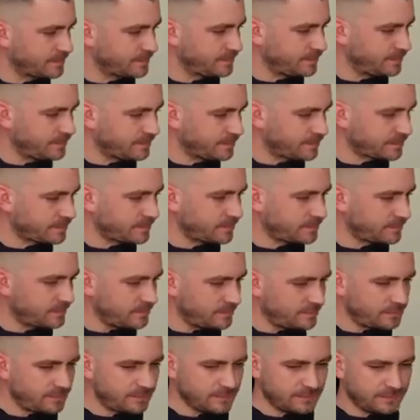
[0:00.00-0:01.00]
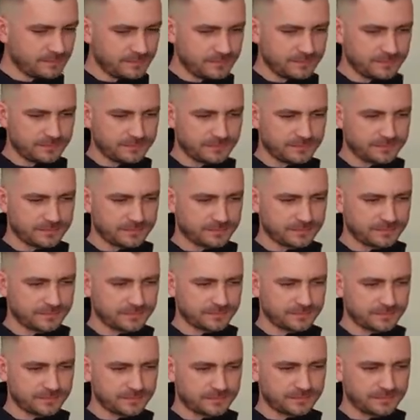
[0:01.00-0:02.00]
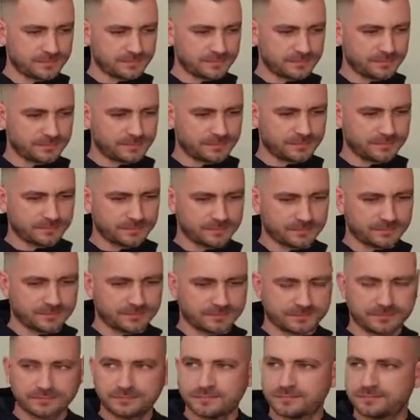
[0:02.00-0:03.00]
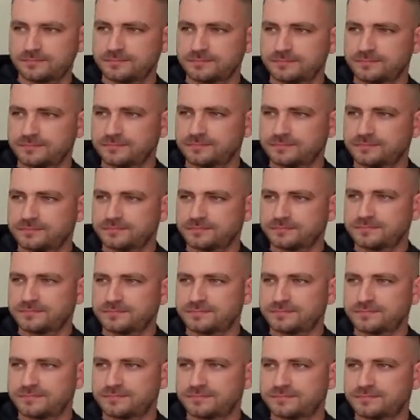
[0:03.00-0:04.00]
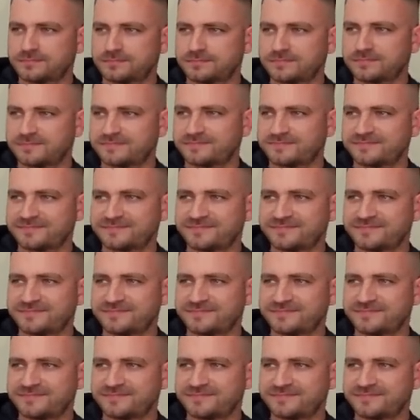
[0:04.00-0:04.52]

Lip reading: This person isn't speaking.